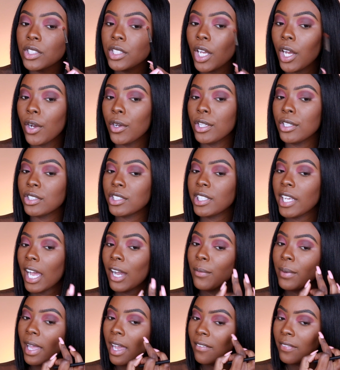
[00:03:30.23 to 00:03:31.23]
So you see
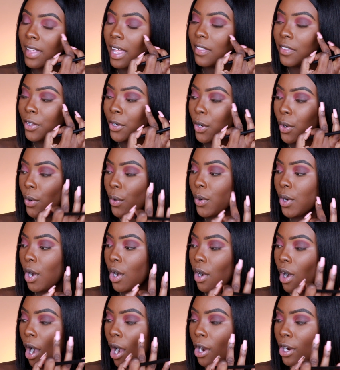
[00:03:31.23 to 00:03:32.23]
how we have that
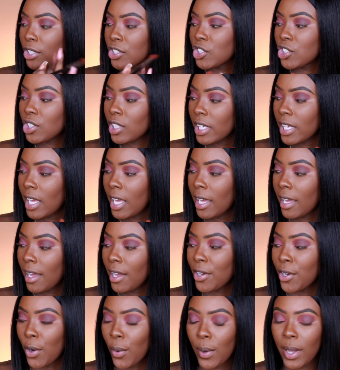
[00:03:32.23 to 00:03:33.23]
little harsh thing
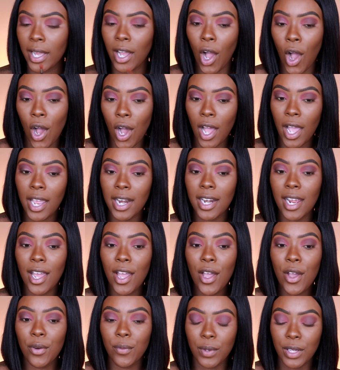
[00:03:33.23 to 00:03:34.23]
going on?
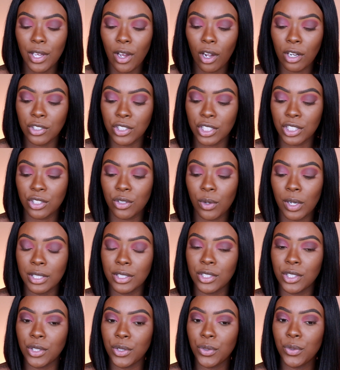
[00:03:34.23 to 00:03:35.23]
We are just
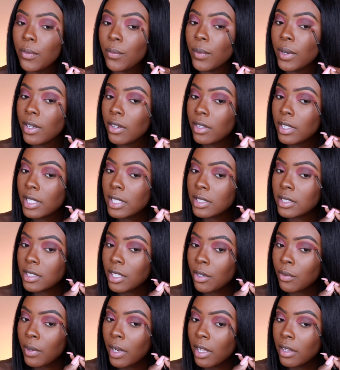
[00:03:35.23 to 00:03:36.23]
going to wiggle this
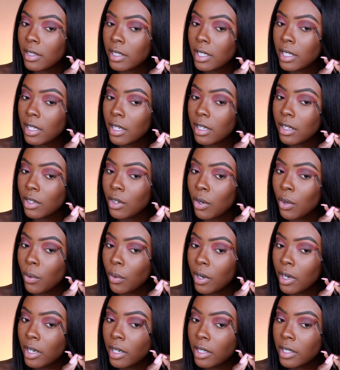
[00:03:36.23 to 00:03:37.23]
around the
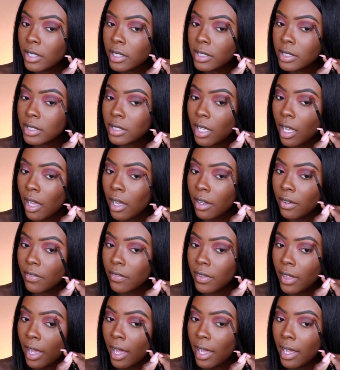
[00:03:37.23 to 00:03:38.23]
corners
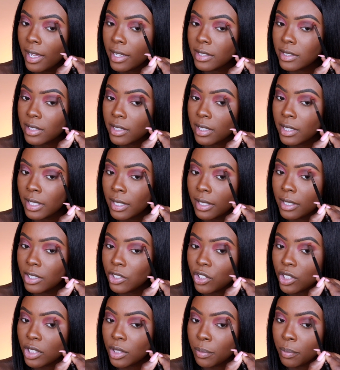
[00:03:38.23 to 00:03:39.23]
of that
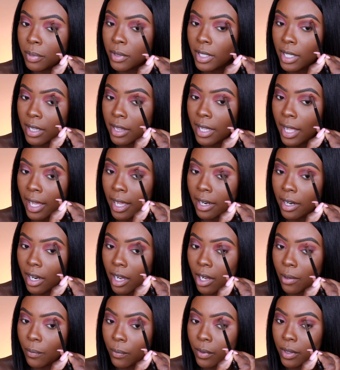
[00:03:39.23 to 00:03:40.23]
and just blend that
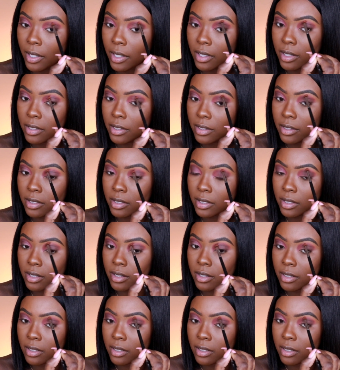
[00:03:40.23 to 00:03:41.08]
upwards.